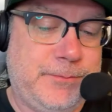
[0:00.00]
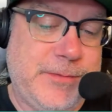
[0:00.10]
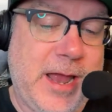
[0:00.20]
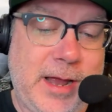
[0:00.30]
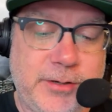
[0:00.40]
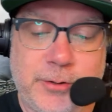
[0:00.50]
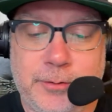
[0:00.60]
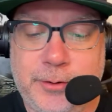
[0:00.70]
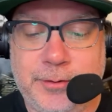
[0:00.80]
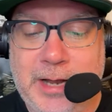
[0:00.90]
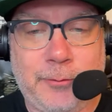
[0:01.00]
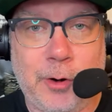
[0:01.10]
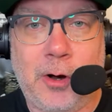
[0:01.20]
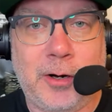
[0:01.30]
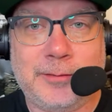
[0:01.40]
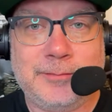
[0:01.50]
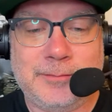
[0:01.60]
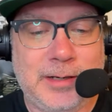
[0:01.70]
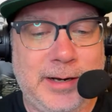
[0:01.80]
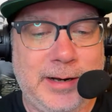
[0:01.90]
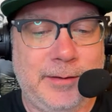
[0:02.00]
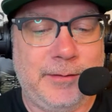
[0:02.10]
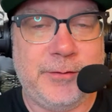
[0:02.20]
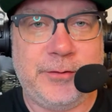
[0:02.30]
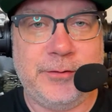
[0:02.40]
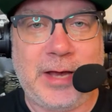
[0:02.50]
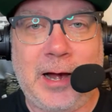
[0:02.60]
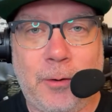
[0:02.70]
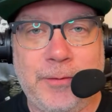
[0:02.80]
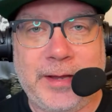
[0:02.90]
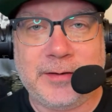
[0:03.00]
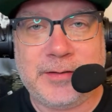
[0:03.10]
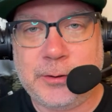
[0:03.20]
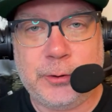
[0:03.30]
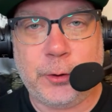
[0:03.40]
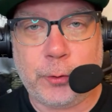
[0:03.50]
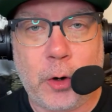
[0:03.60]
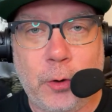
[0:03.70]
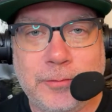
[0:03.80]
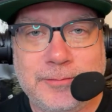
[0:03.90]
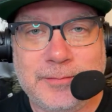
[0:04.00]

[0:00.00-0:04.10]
Yeah, you're not wrong. And this is how they continue to grow.